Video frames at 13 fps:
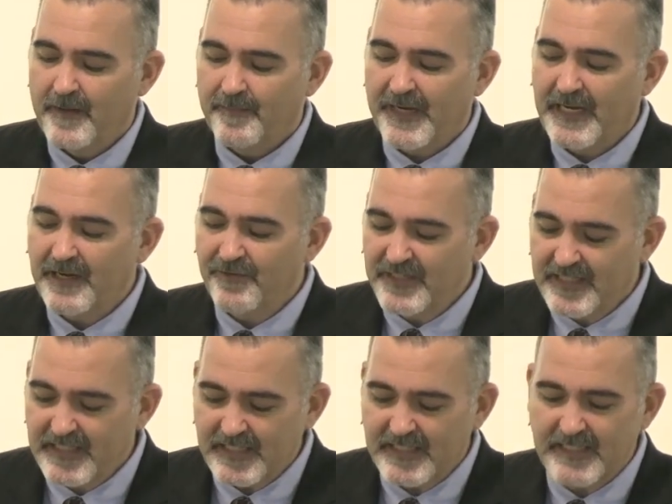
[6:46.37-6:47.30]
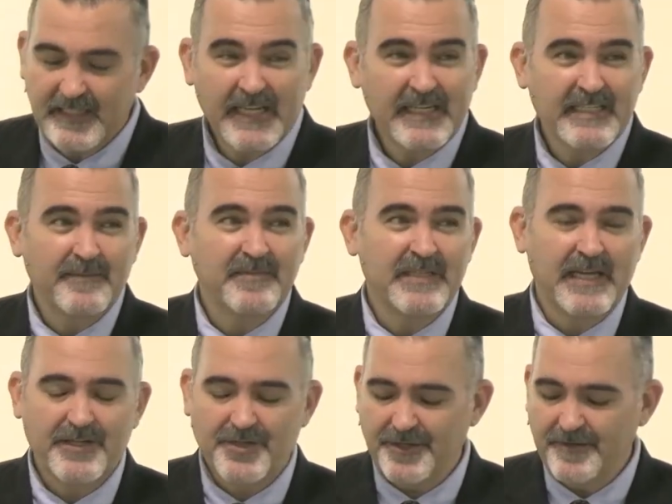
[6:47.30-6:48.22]
but he resisted that
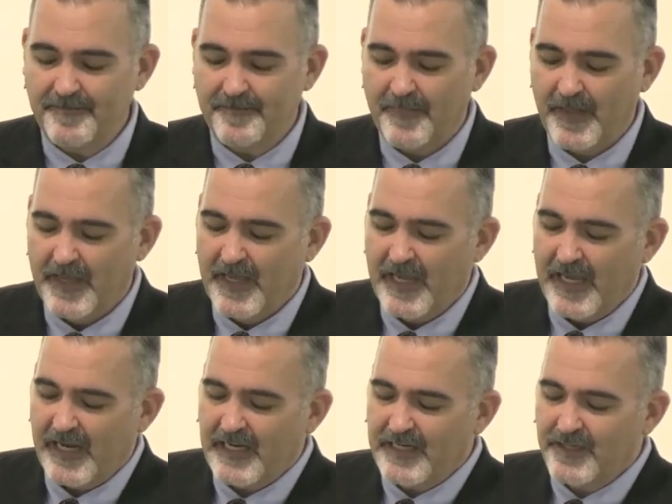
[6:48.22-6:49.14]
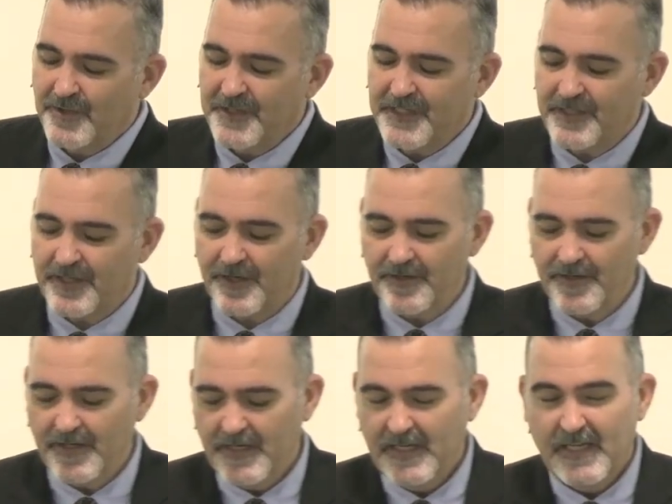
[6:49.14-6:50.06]
temptation, and in doing so,
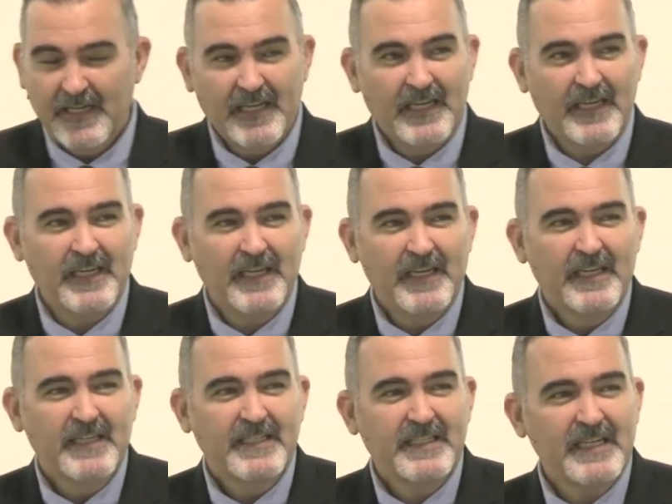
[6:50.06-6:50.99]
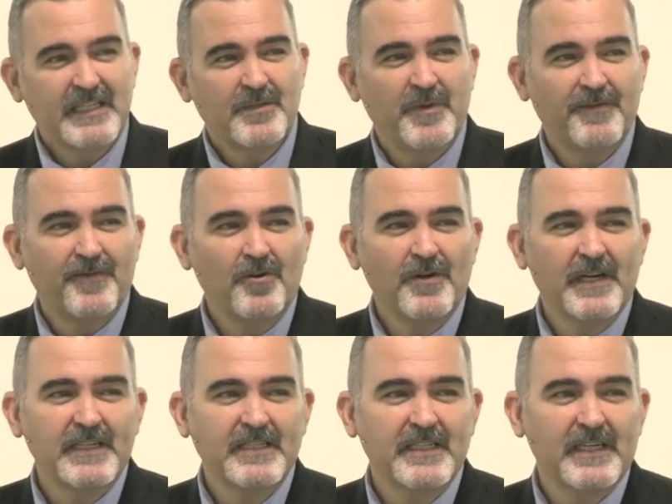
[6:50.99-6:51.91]
he sets before
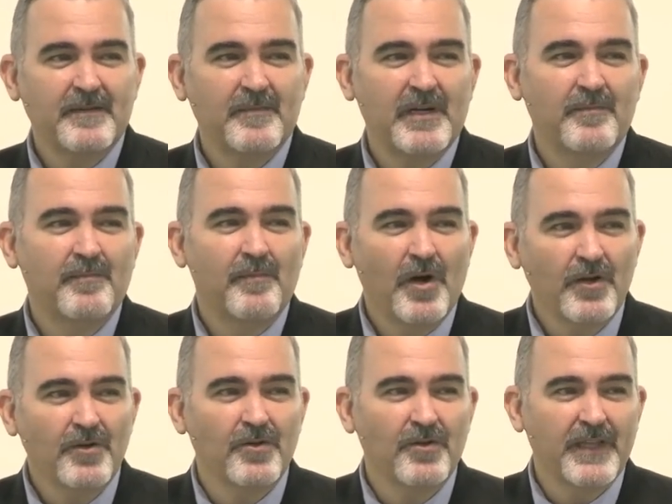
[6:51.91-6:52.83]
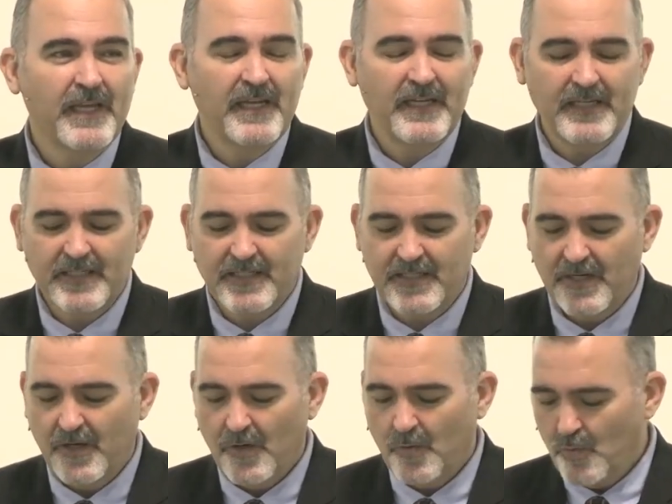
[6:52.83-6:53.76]
us a model that is
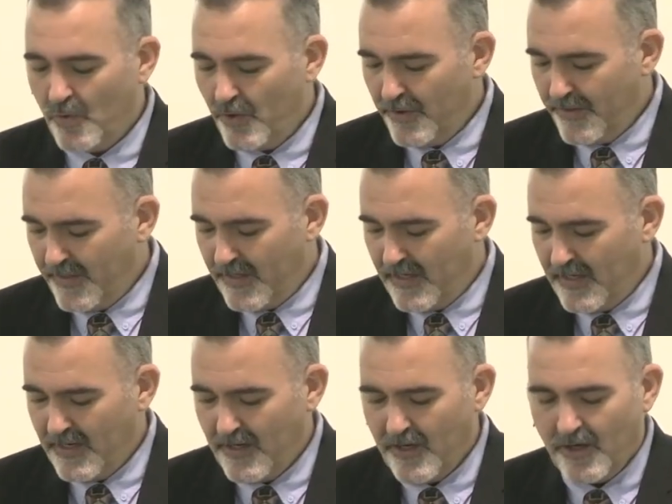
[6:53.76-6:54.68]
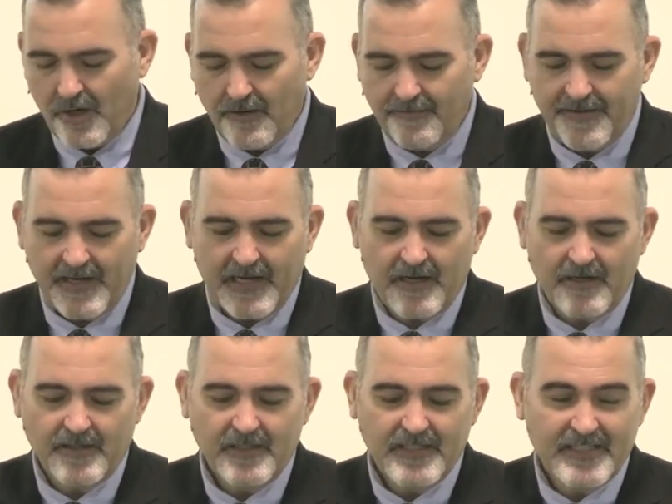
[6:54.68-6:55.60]
worthy of
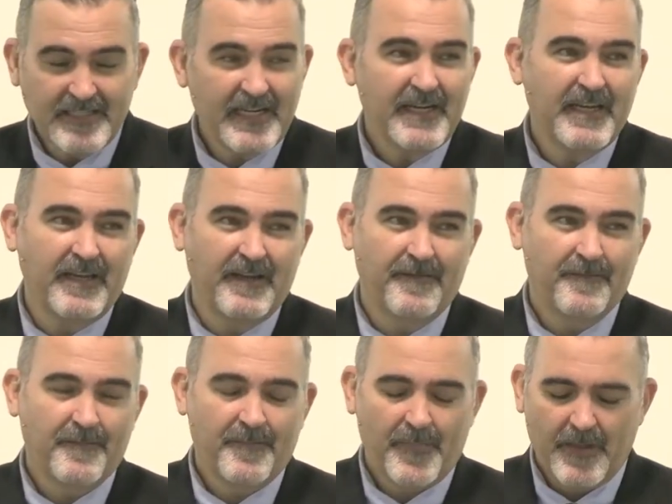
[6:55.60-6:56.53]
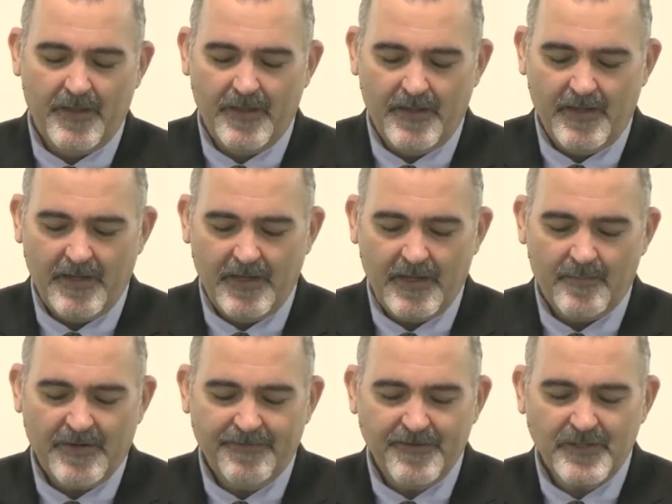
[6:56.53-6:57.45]
our study.
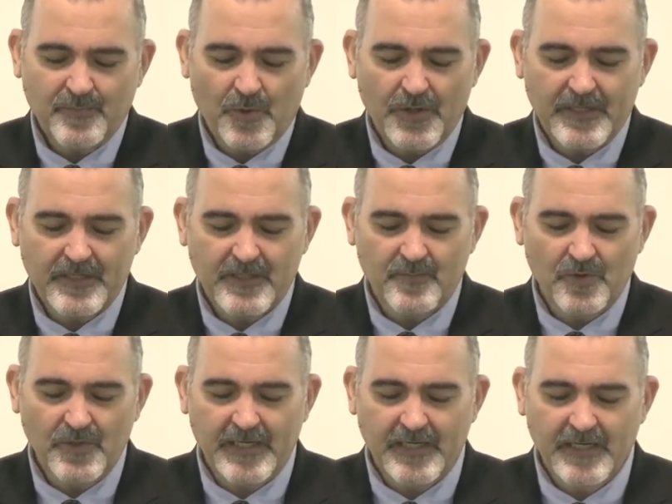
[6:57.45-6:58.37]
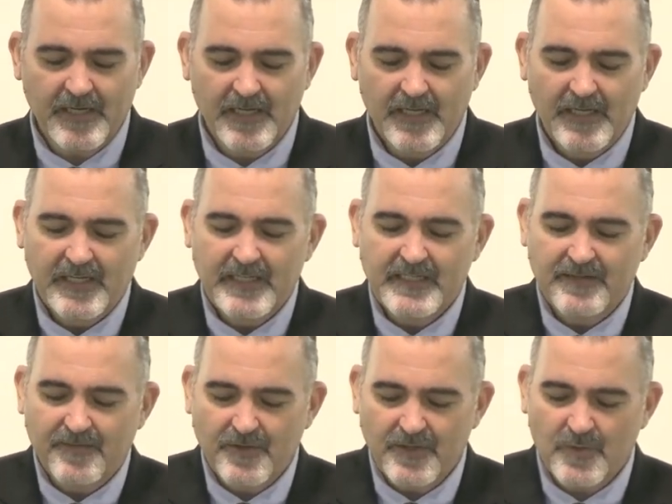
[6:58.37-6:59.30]
My first point this morning is
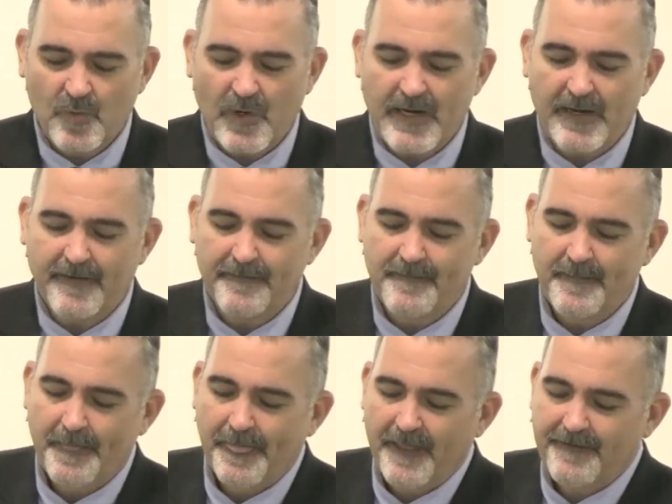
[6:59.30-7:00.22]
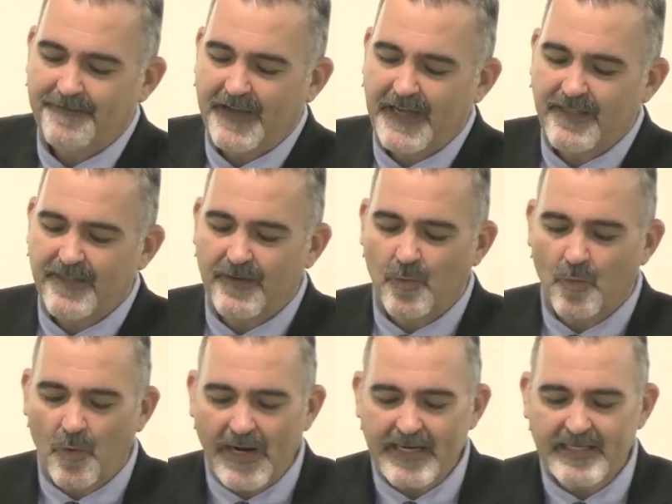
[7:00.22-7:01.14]
in verse 1. Faith
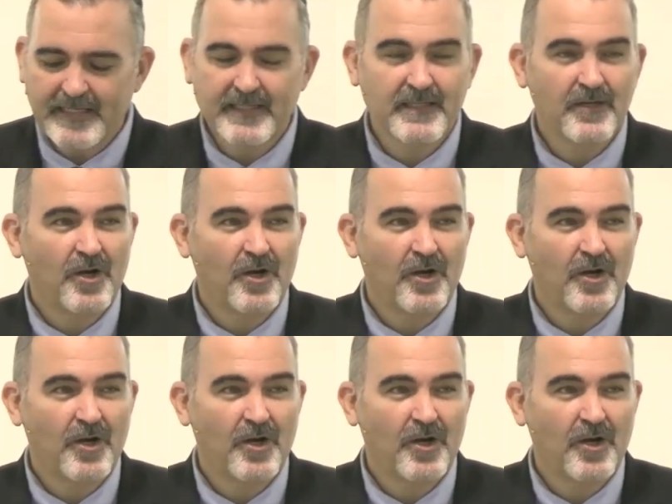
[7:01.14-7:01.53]
waits